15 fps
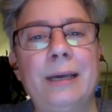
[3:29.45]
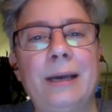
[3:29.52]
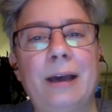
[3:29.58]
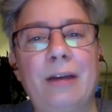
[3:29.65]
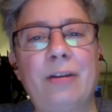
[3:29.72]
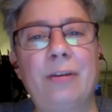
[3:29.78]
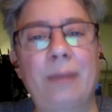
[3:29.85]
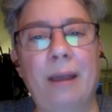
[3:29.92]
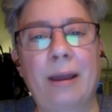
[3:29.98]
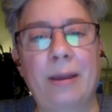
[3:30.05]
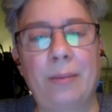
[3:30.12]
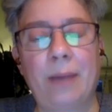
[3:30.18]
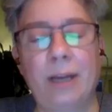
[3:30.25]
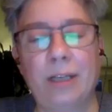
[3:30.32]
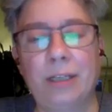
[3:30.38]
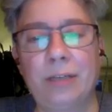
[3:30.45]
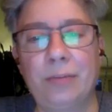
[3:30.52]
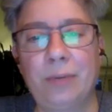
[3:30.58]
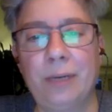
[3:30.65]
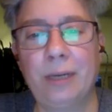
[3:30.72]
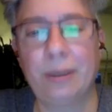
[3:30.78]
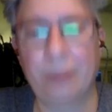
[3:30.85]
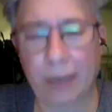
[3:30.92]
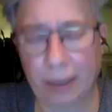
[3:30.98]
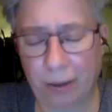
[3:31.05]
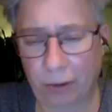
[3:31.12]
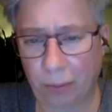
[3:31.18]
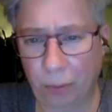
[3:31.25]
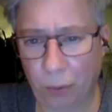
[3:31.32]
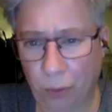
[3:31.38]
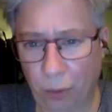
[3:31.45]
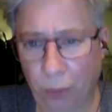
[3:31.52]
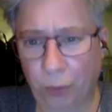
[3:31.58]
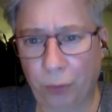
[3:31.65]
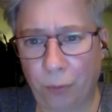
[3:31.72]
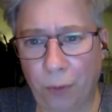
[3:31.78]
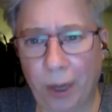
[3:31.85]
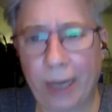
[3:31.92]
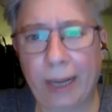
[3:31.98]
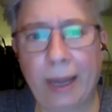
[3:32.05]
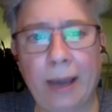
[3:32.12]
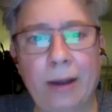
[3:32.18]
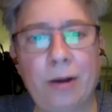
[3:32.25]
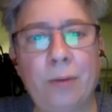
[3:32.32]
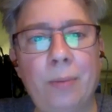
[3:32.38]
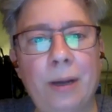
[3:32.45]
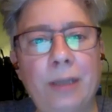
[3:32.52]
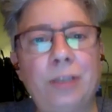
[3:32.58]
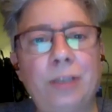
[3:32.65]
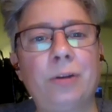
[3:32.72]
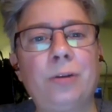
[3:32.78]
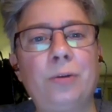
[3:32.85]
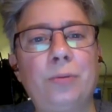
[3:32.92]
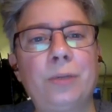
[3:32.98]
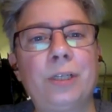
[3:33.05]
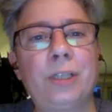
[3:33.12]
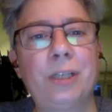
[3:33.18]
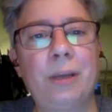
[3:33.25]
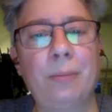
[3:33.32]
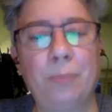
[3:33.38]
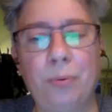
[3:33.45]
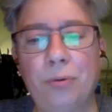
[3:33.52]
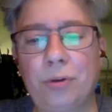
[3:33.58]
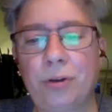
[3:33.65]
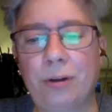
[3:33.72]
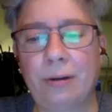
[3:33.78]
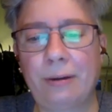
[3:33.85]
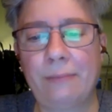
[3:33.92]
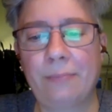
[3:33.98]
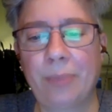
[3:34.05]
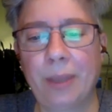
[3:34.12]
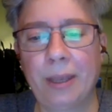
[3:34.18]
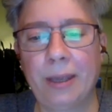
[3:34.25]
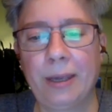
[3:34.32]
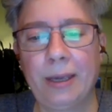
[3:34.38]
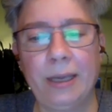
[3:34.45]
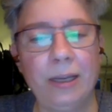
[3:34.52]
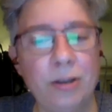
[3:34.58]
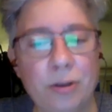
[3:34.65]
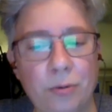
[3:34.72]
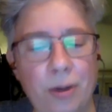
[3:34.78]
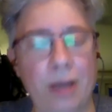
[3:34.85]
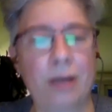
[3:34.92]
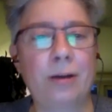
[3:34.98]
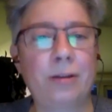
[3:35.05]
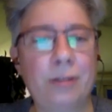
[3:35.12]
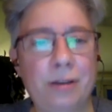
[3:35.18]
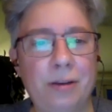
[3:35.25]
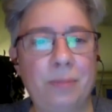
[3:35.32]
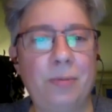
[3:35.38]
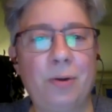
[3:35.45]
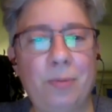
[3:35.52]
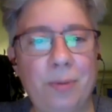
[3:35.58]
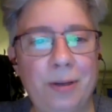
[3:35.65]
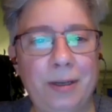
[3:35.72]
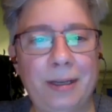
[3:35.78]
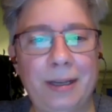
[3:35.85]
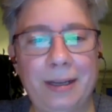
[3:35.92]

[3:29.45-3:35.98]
I am actually reading right now the book called The Running Hare by John Lewis Temple. So I'm into hares at the moment.